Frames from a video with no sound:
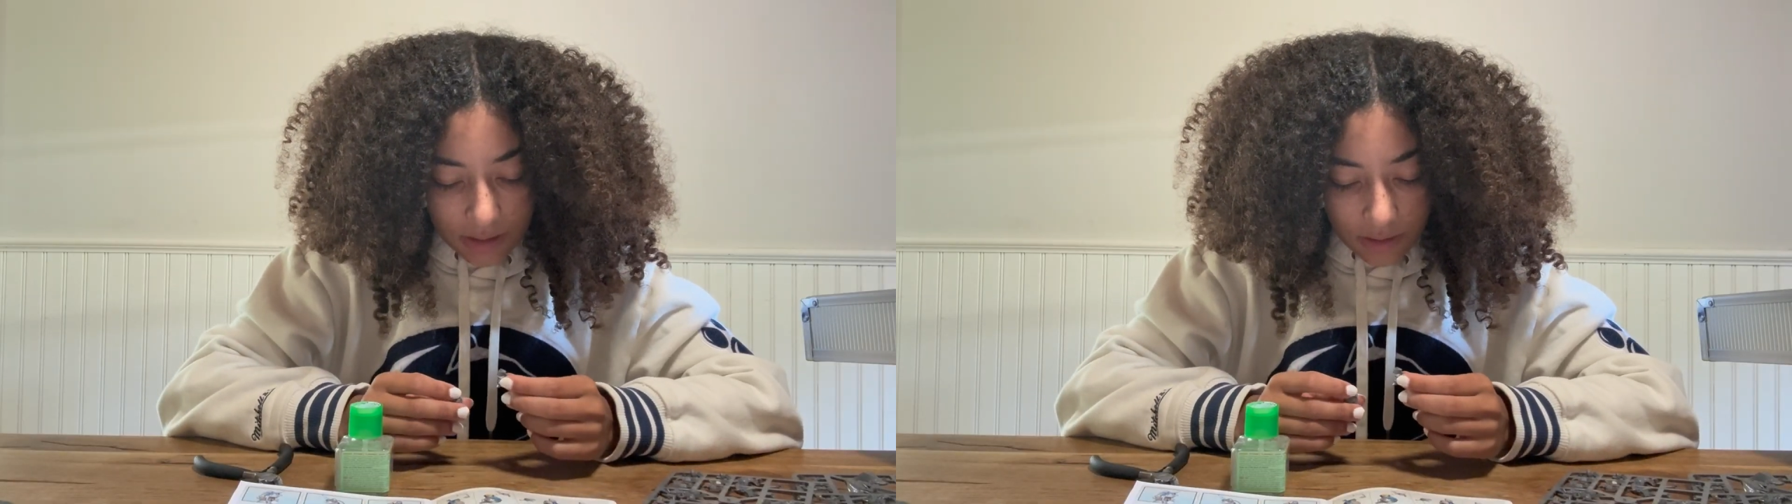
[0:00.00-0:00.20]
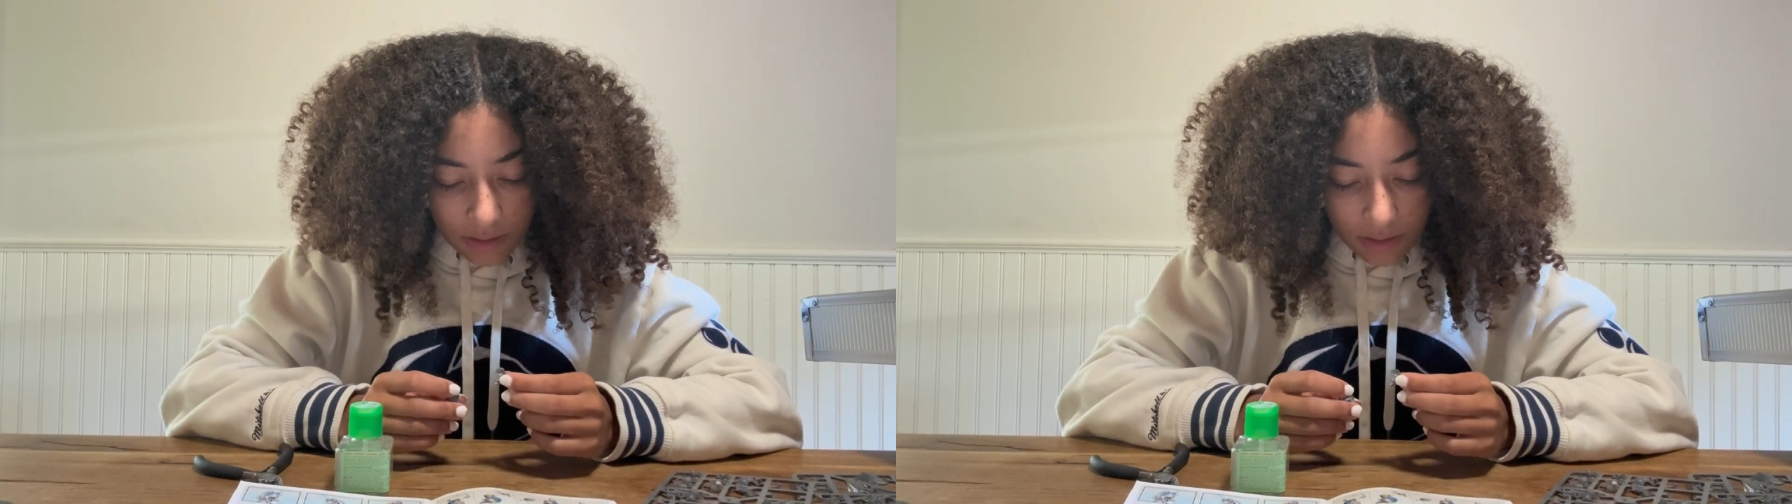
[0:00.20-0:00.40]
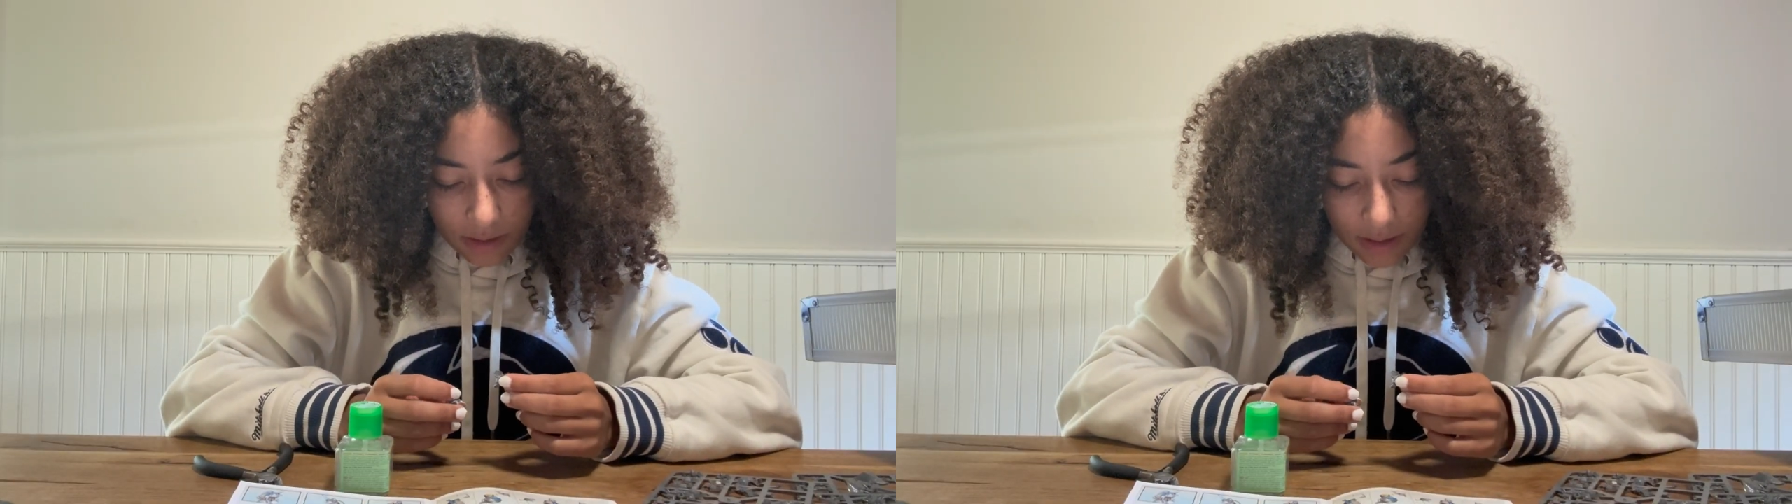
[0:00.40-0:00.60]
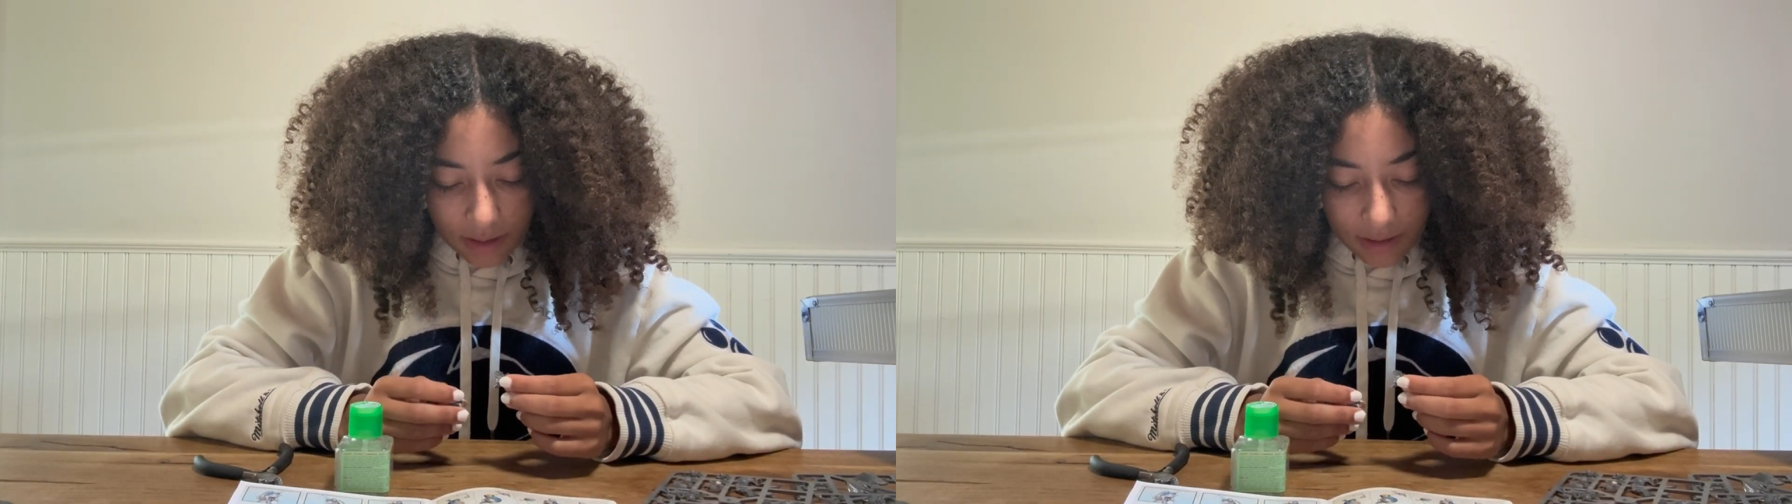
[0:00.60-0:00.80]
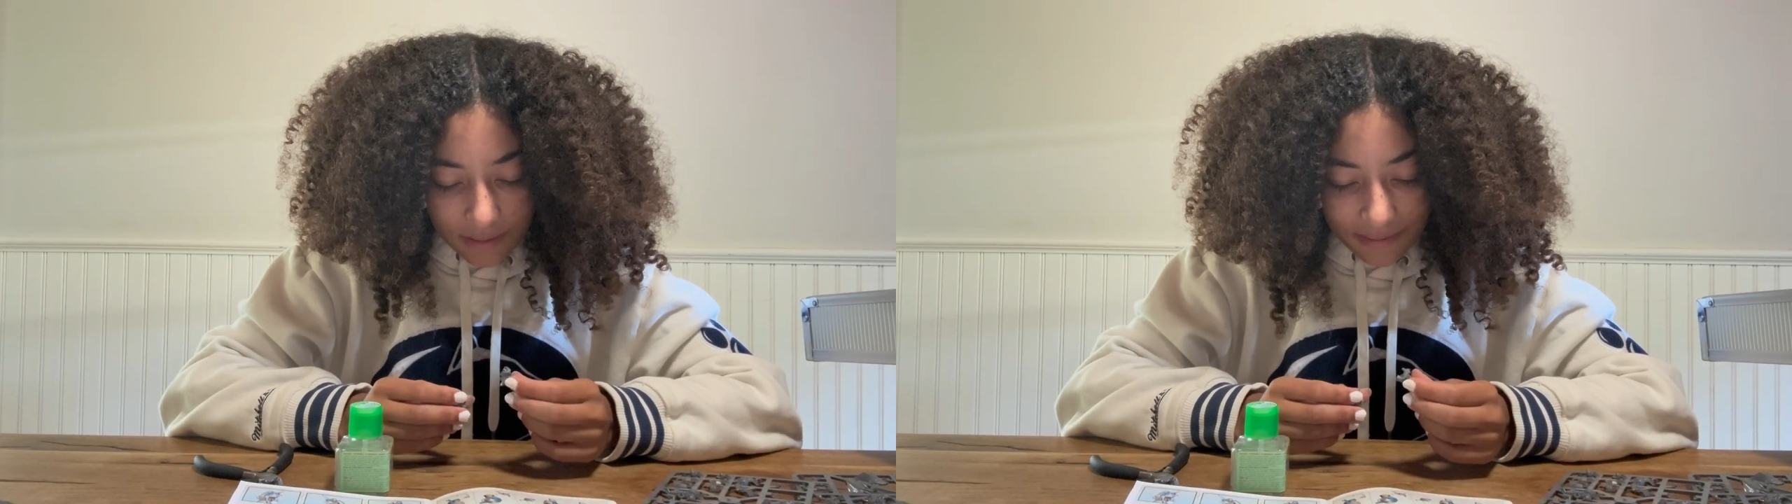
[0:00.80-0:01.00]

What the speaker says: are like,